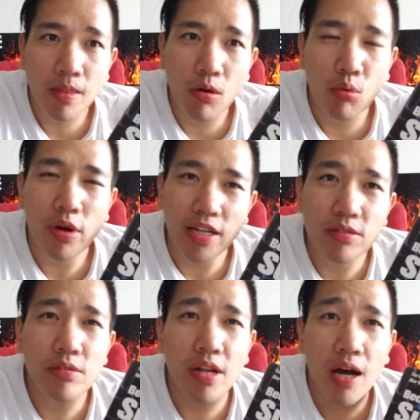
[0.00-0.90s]
what I
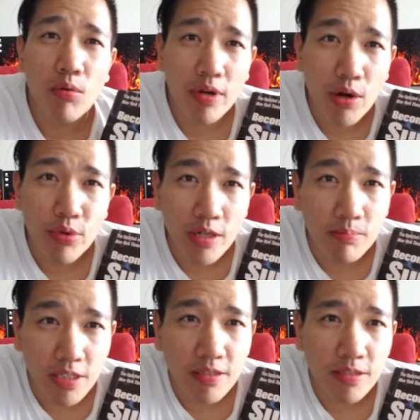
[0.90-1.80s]
do now when I read a
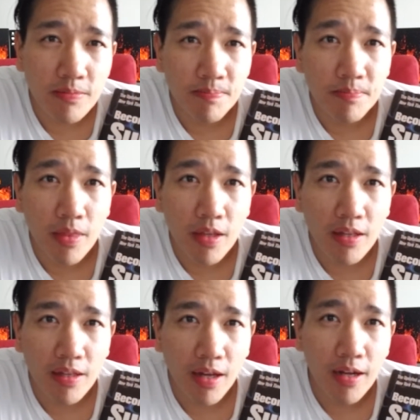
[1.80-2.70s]
book
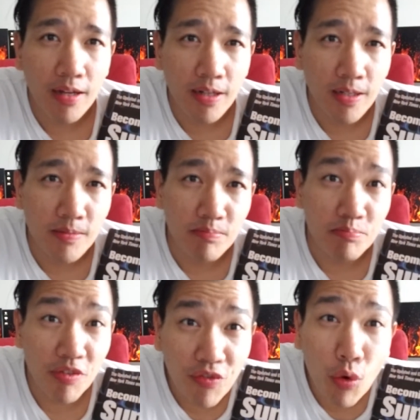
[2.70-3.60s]
uh,
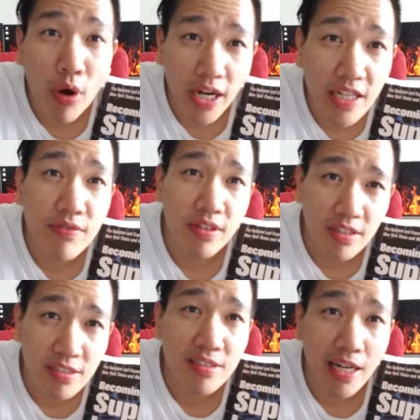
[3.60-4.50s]
before I even
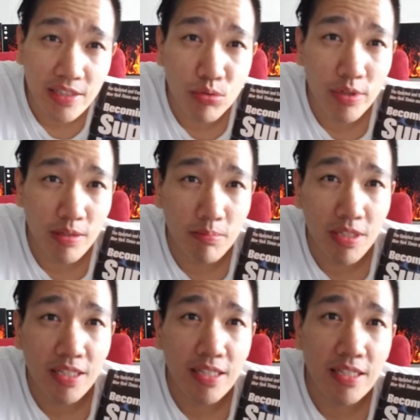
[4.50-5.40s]
decide to read a
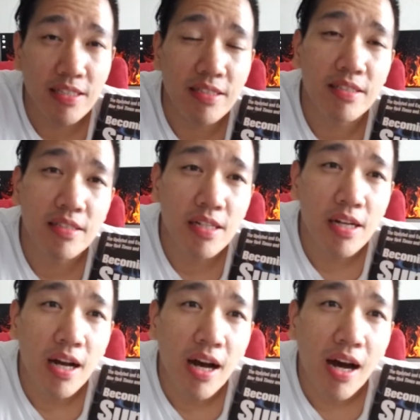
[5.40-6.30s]
book is
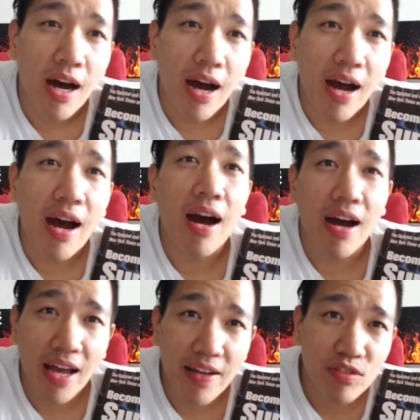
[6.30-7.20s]

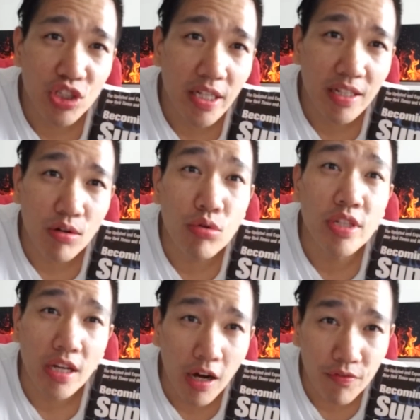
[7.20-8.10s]
I have to check out who
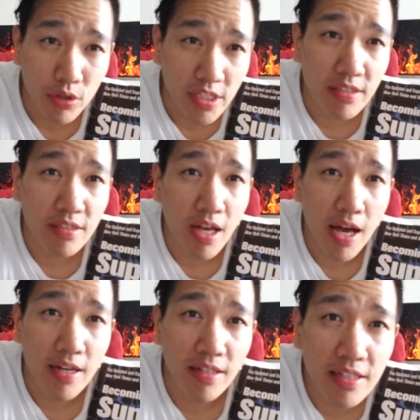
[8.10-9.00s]
the author is.
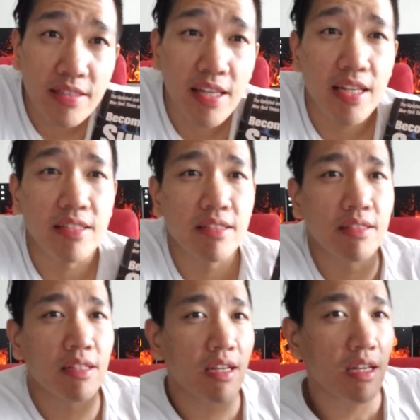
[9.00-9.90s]
And in this
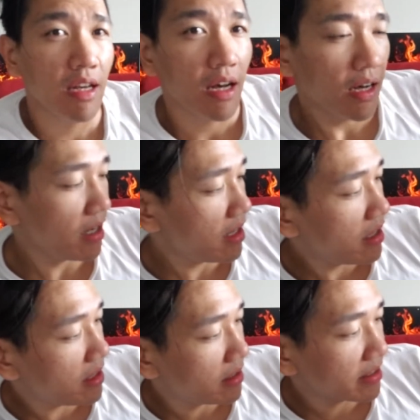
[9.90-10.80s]
case,
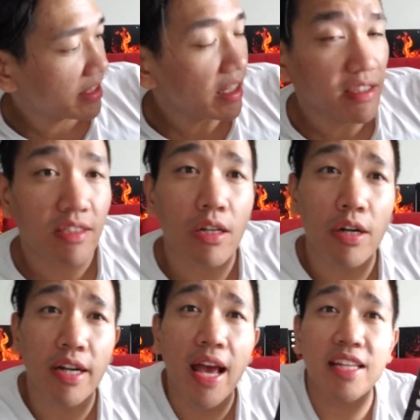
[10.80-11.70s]
uh, Kelly
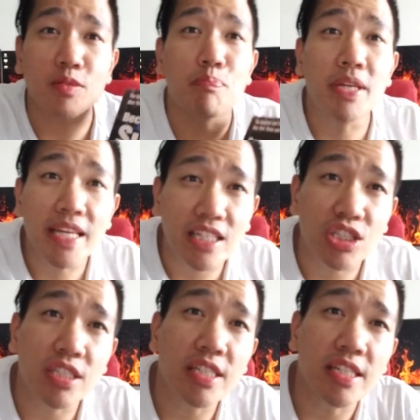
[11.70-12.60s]
Starrett has a
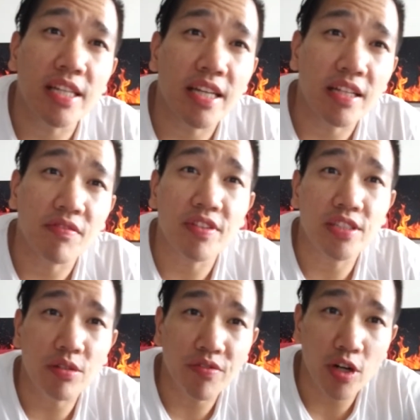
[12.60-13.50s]
PhD in
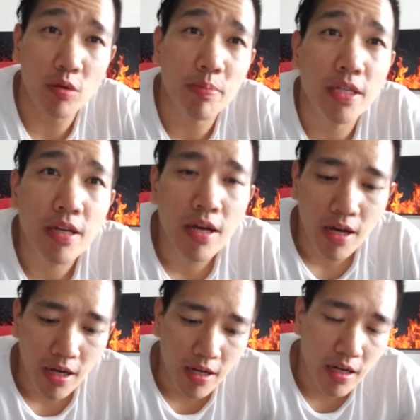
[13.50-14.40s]
physiotherapy.
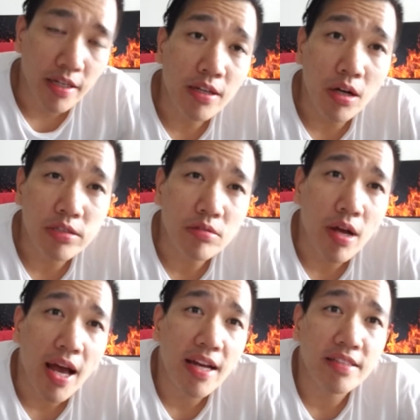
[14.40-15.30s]
Uh, also
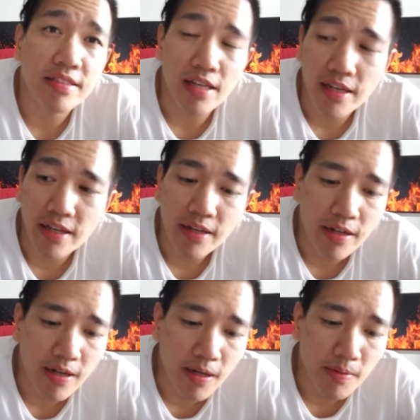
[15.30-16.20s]
has a,
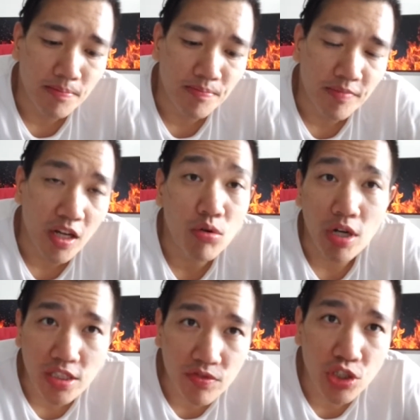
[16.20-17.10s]
um, a
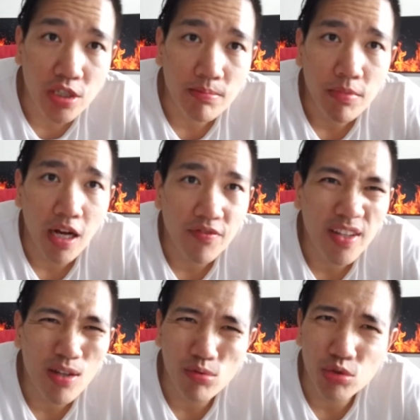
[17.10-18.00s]
CrossFit gym. I
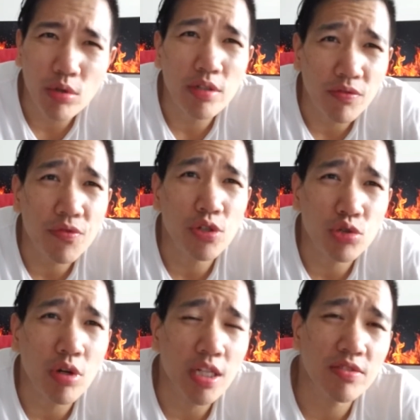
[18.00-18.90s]
think it was one of the
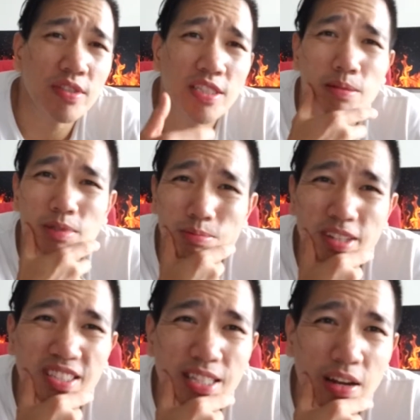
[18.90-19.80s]
first CrossFit gyms
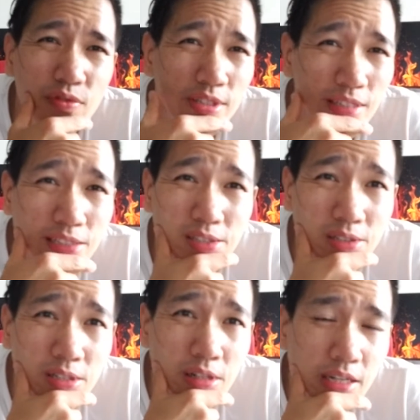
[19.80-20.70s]
in San
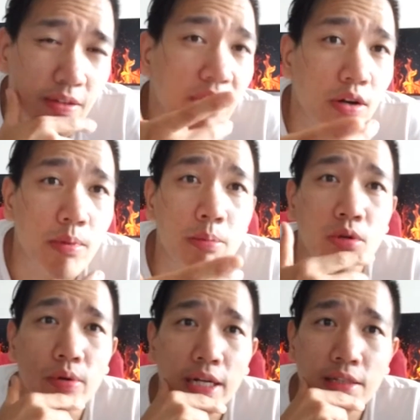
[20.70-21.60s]
Francisco, if I remember
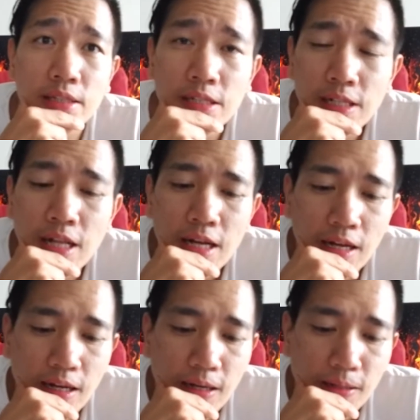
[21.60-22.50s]
correctly.
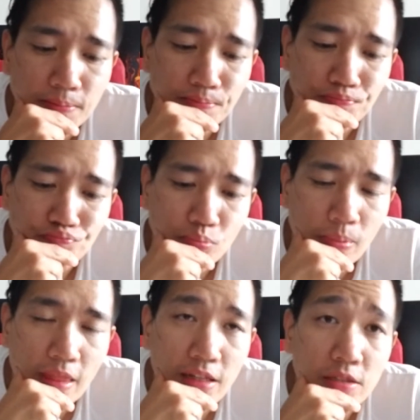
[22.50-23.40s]
Um,
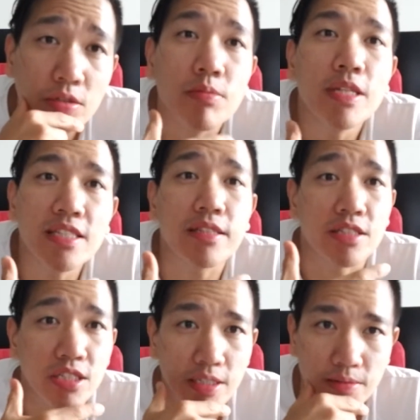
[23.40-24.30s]
so to me, he's
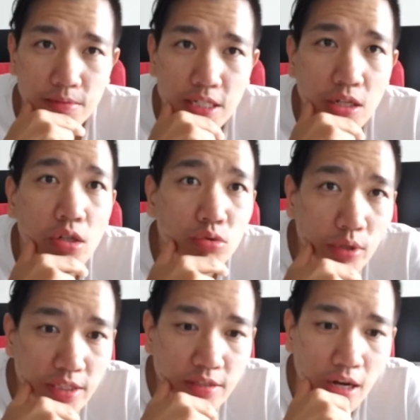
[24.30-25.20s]
legit. He knows what
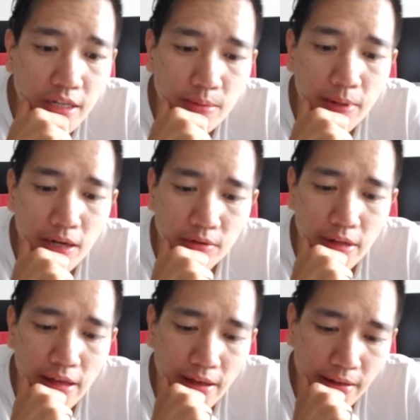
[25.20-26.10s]
he's talking about,
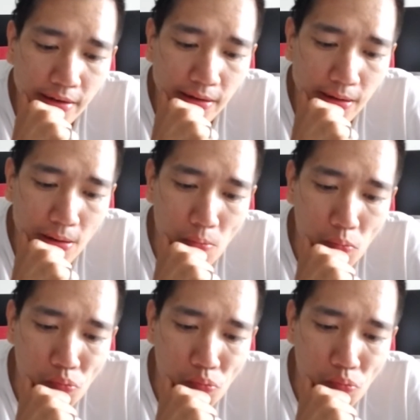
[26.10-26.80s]
and um,